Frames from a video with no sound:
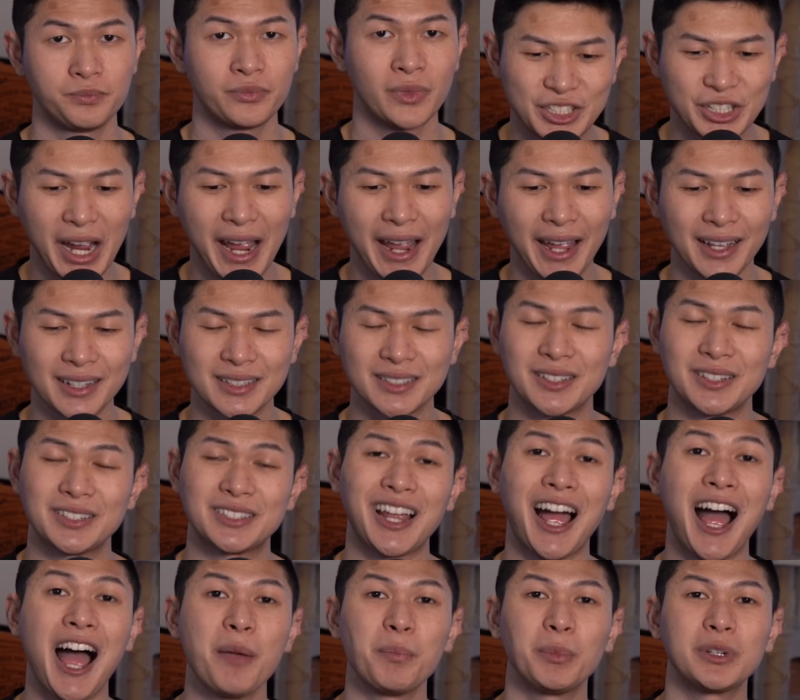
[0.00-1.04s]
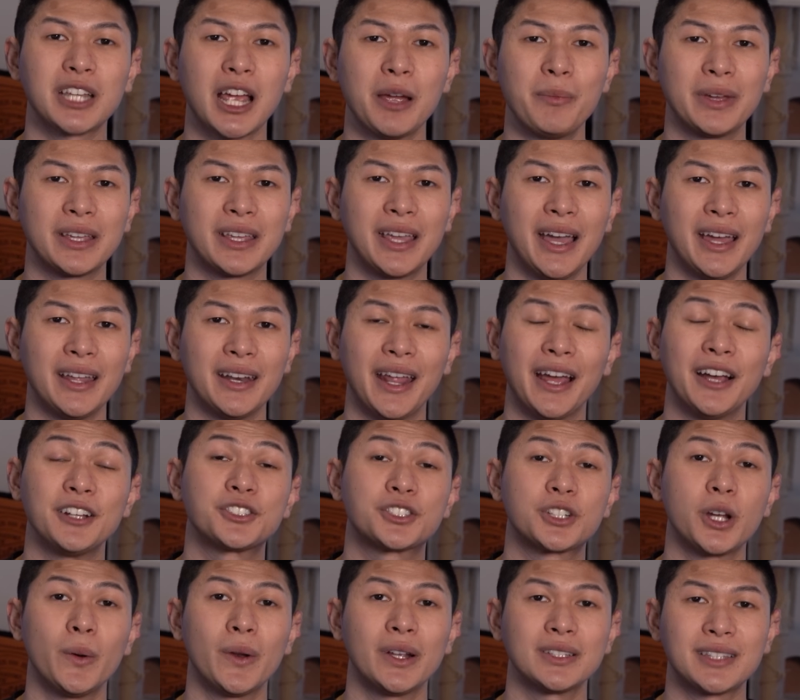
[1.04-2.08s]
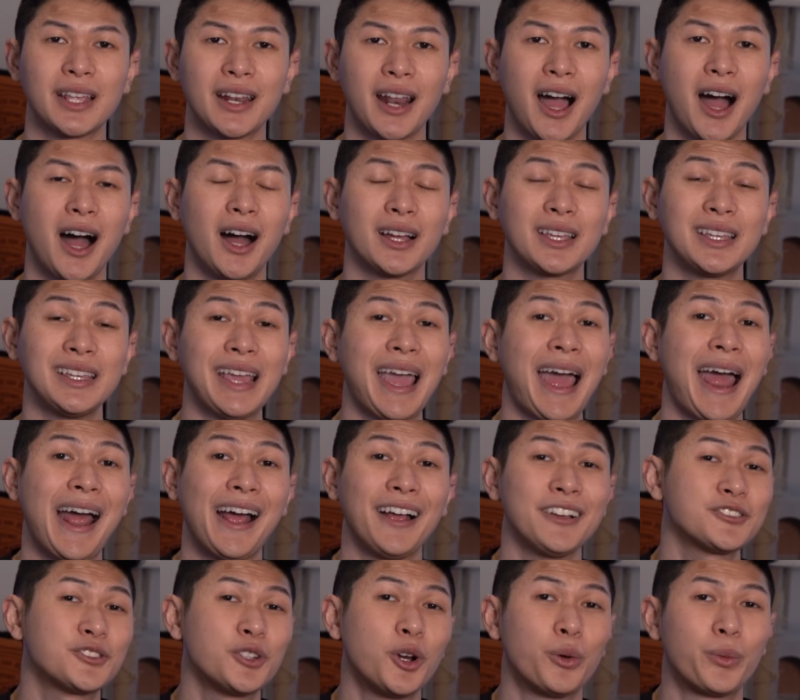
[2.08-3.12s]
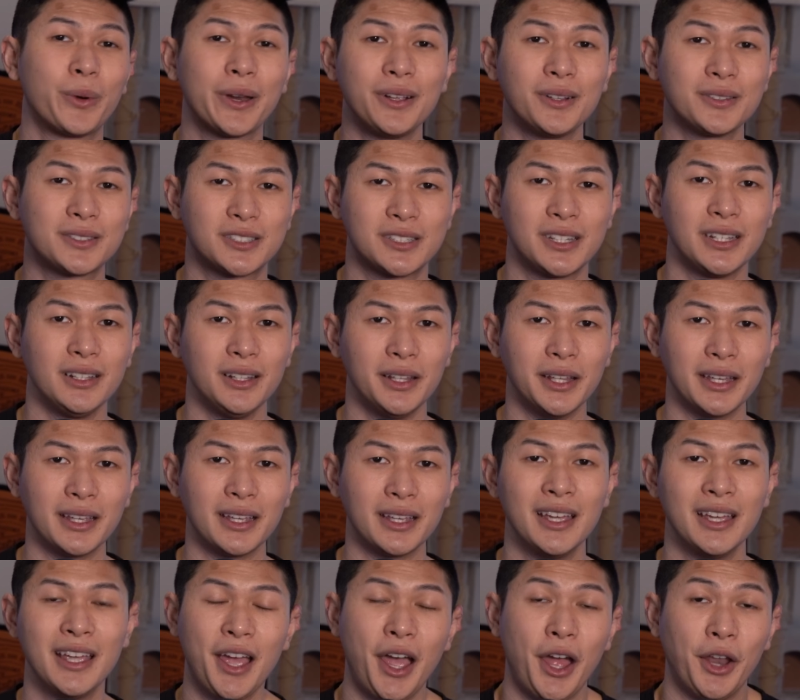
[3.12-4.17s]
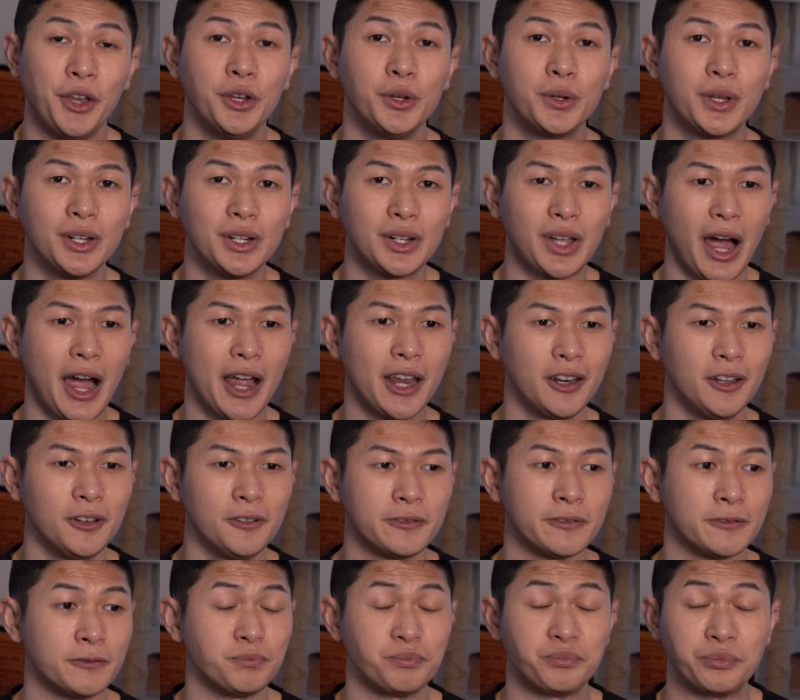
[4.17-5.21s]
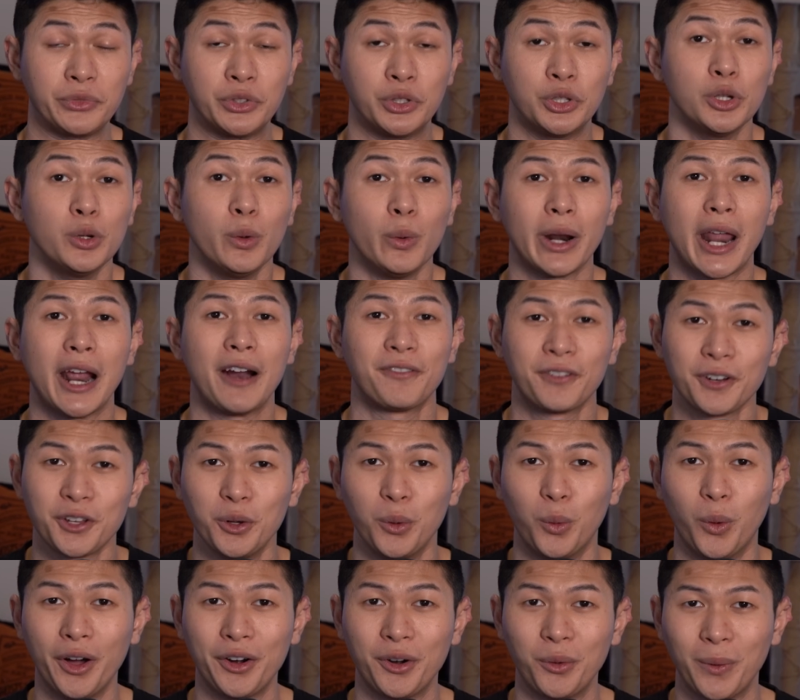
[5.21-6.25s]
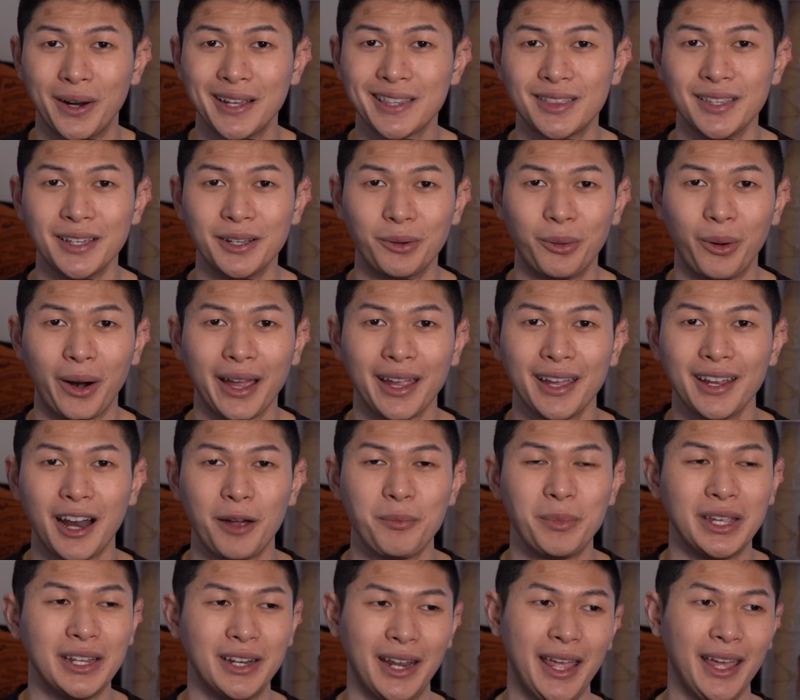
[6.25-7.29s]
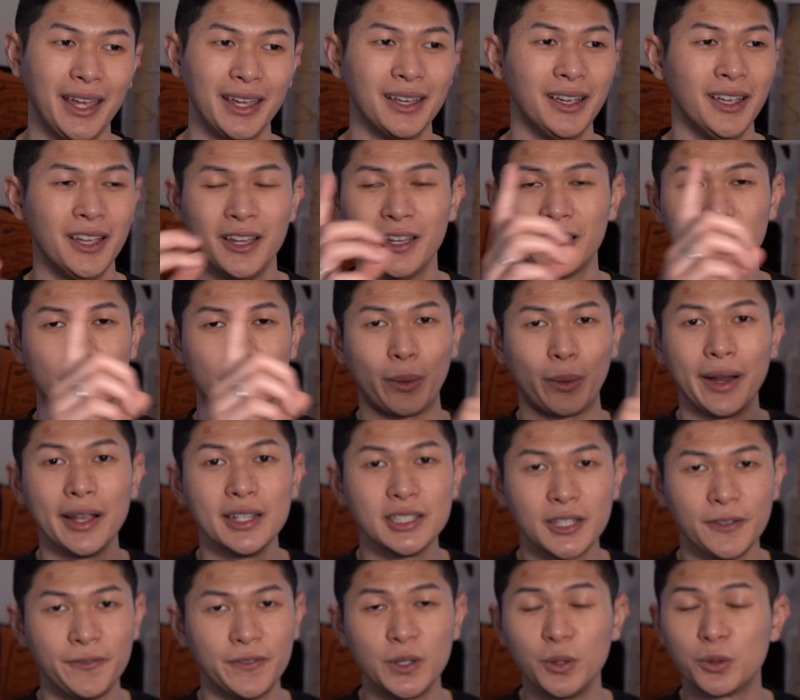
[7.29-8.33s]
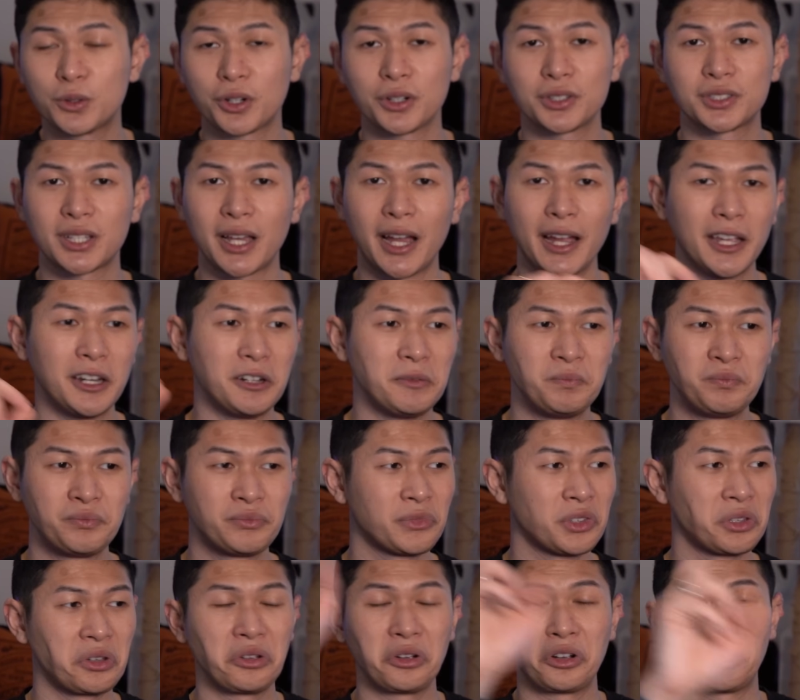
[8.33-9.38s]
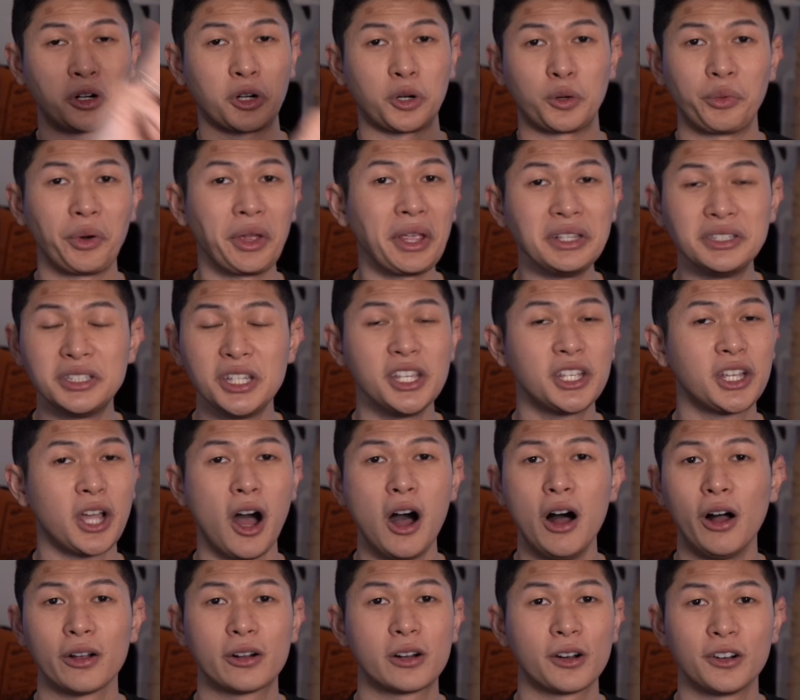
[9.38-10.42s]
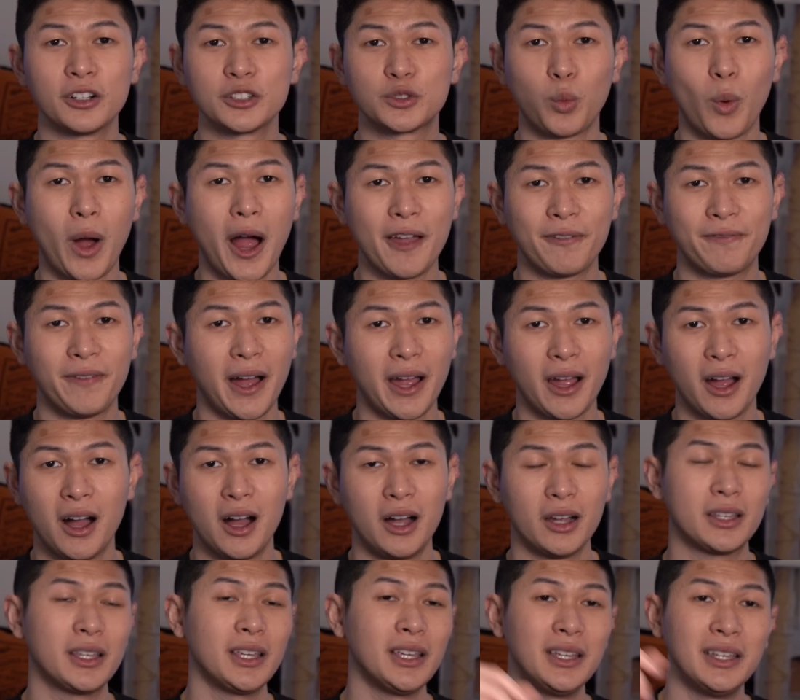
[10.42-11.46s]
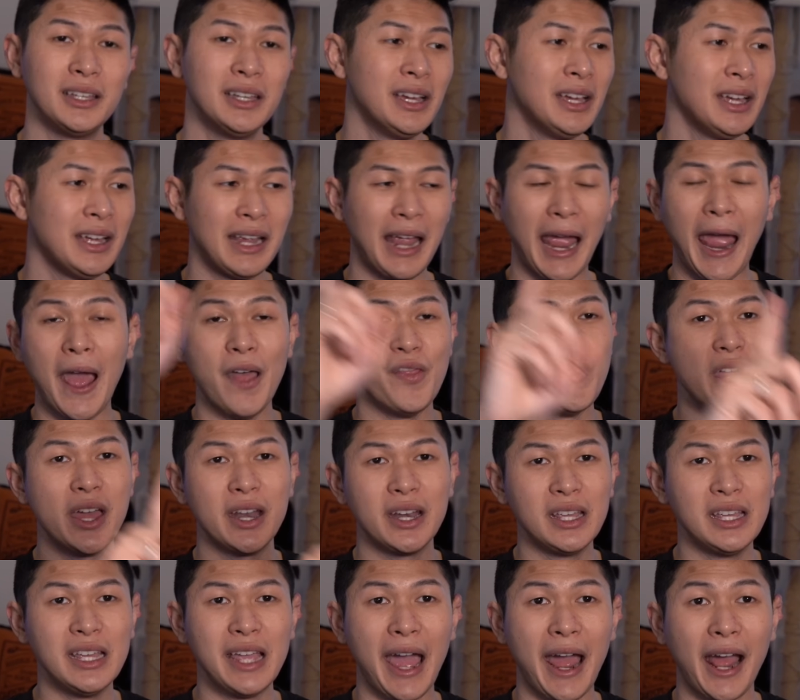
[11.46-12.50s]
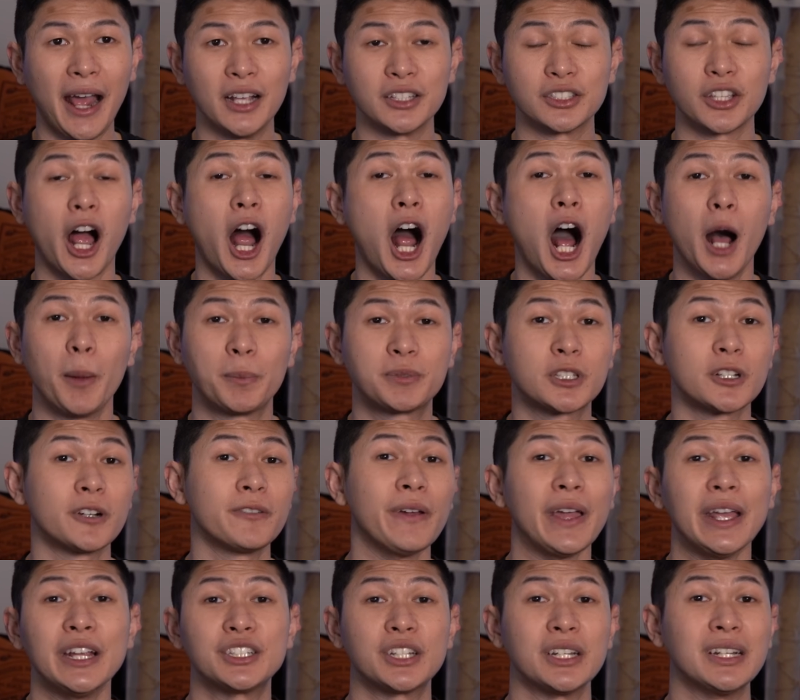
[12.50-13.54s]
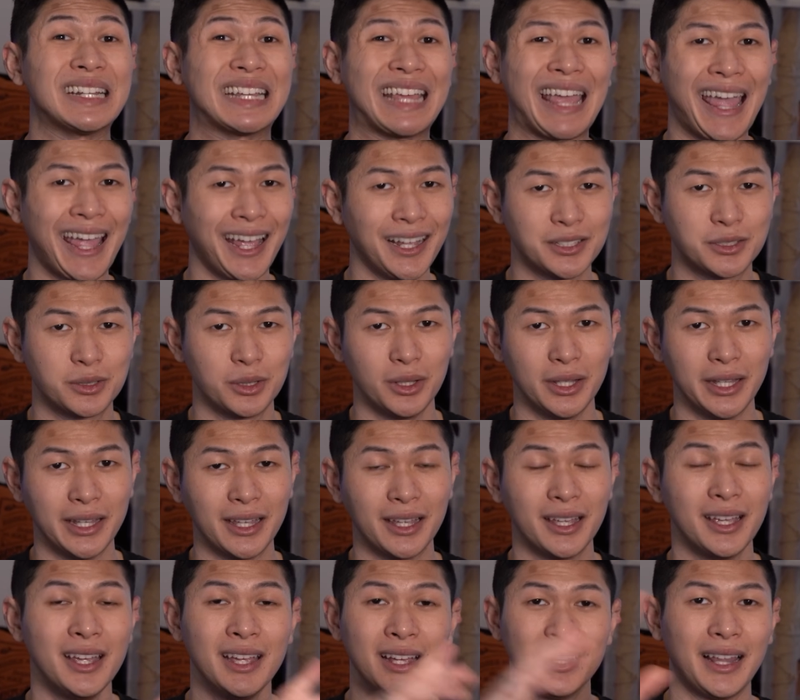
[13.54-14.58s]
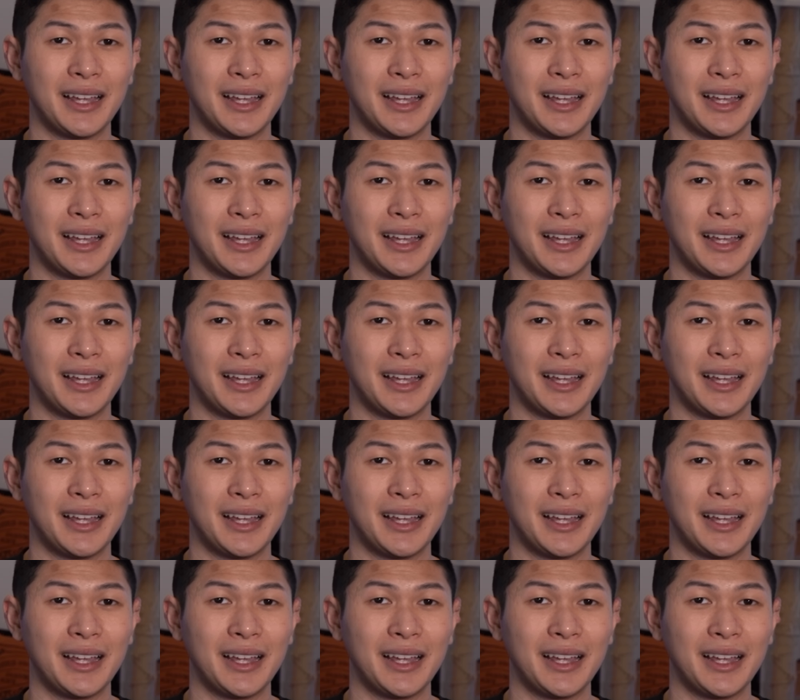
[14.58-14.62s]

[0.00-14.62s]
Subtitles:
Shanks, time and time again, has shown us that Haki has no real ceiling, and you can kind of do whatever you want with it, right? I mean, hey, crazy future sight, crazy Conqueror's Wi-Fi Haki, and then he has observation canceling.